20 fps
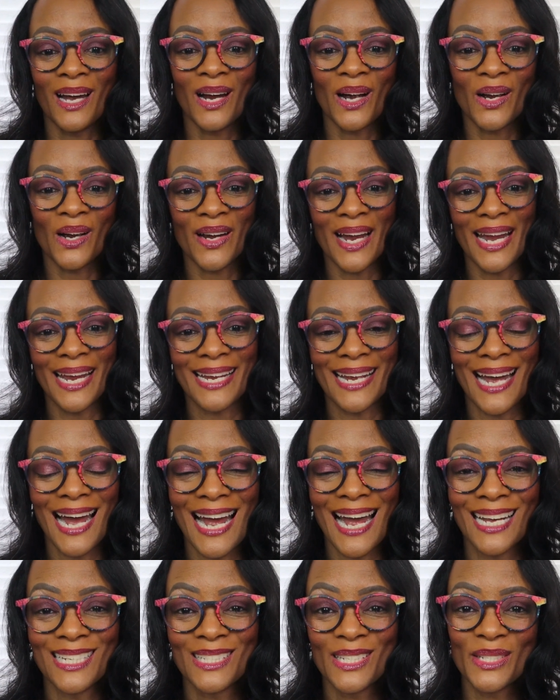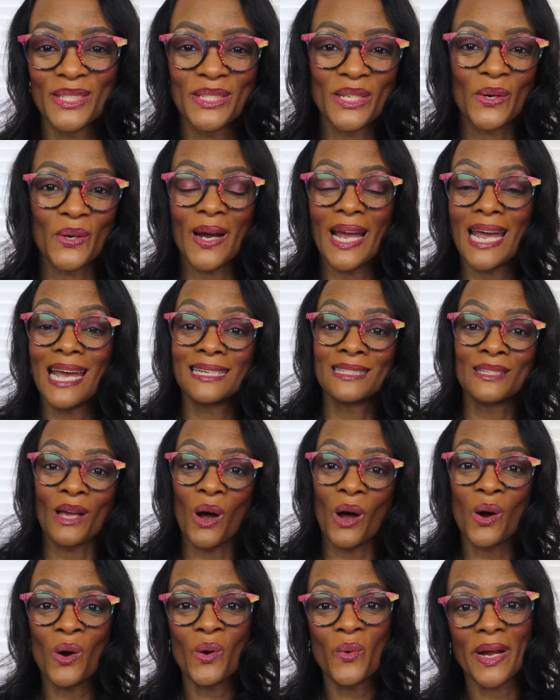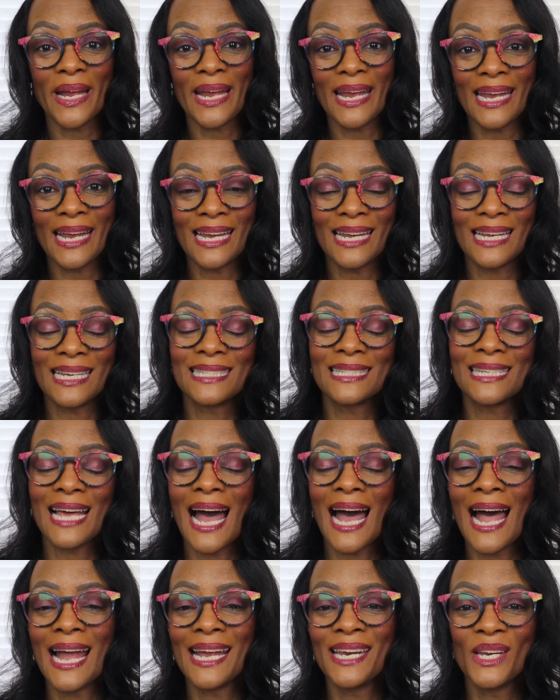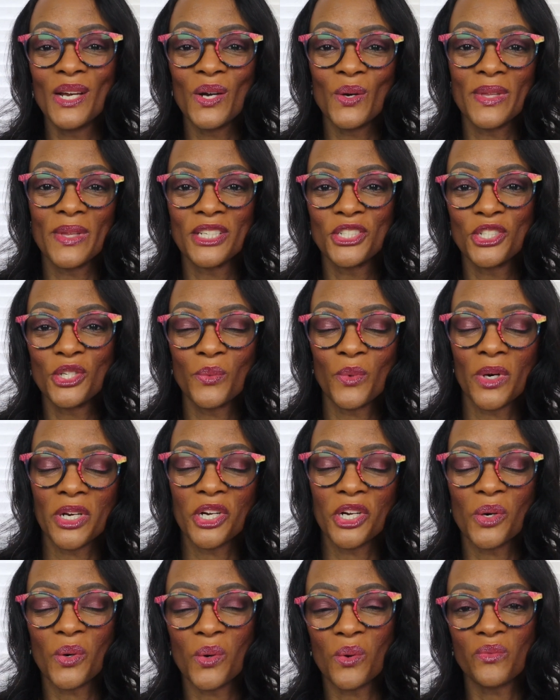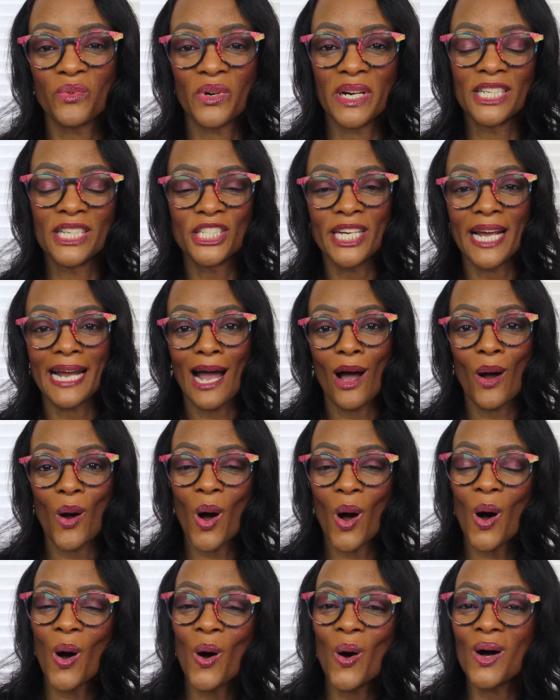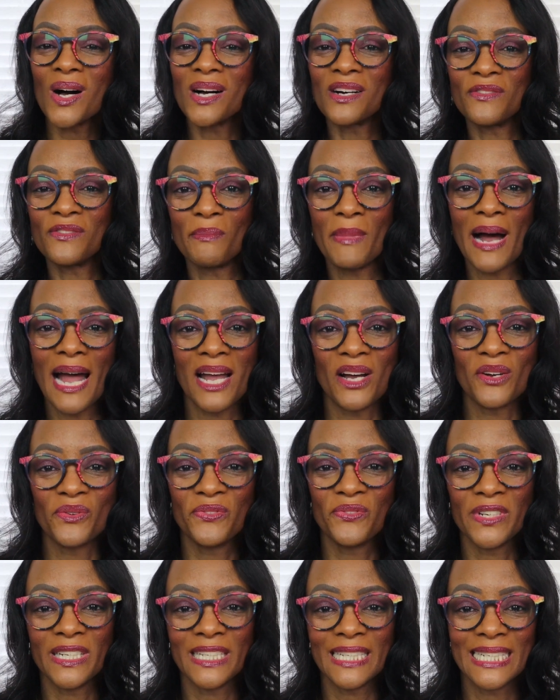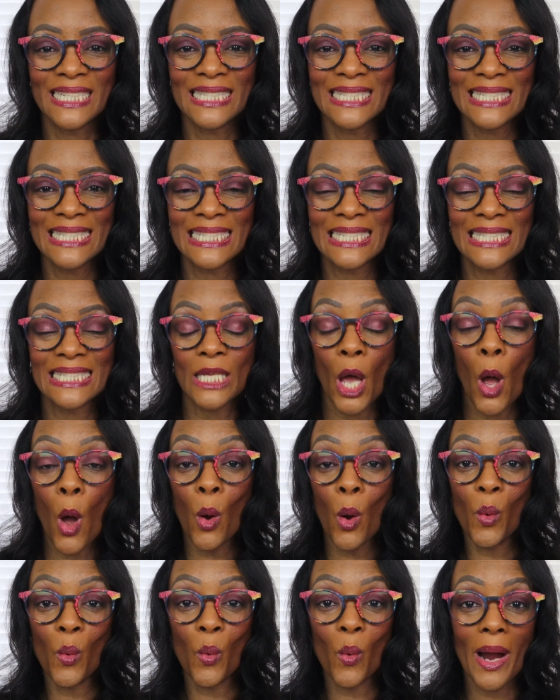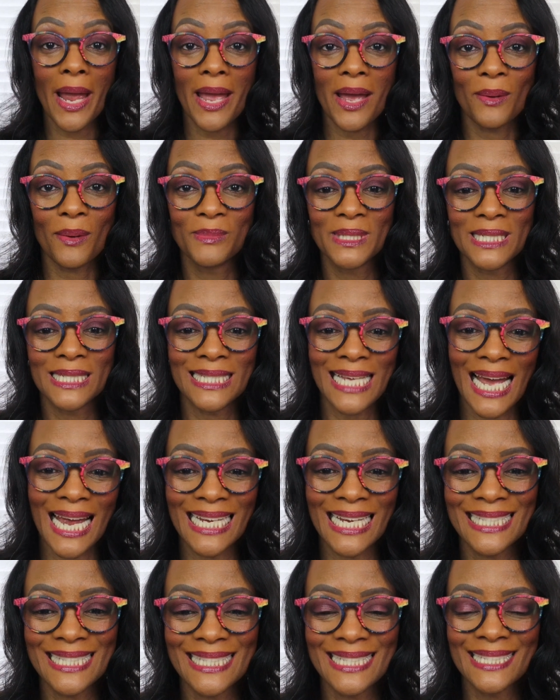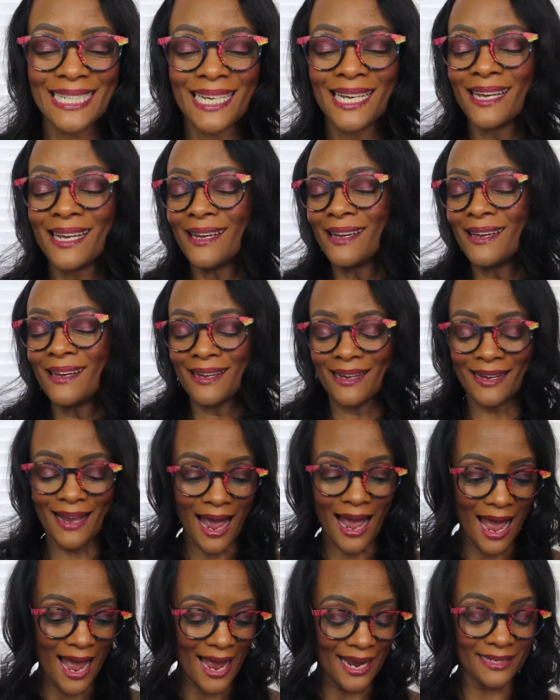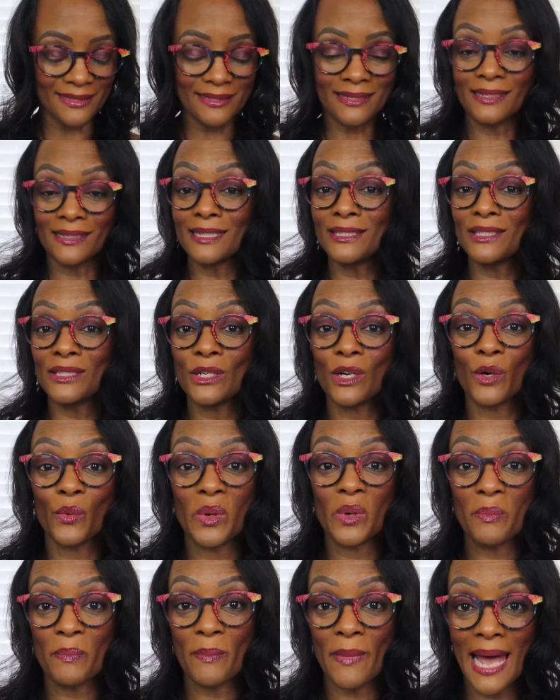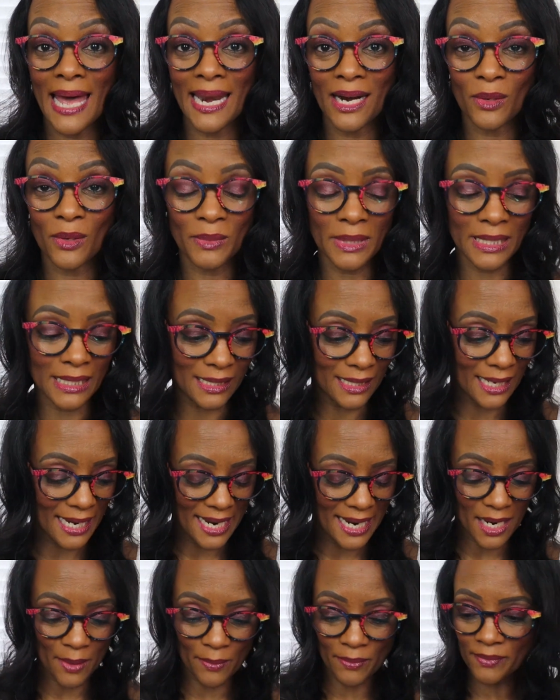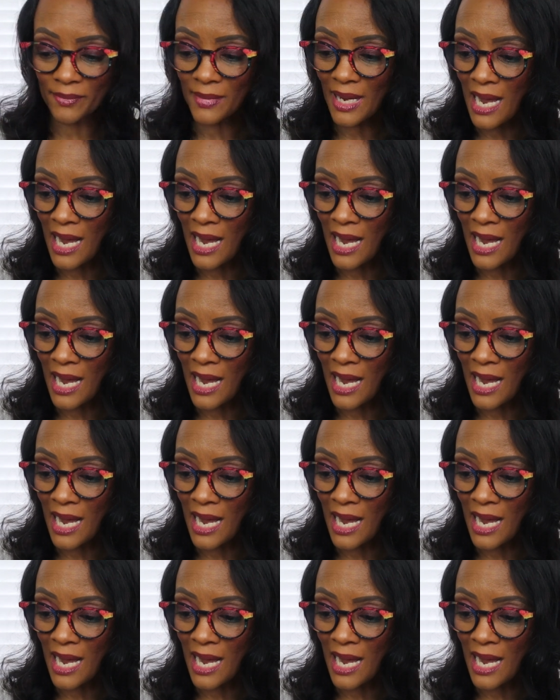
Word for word: All right, guys, so as always, I know that you want to go over and check out all of my affiliates' websites. Guys, let's start with Madame Glam.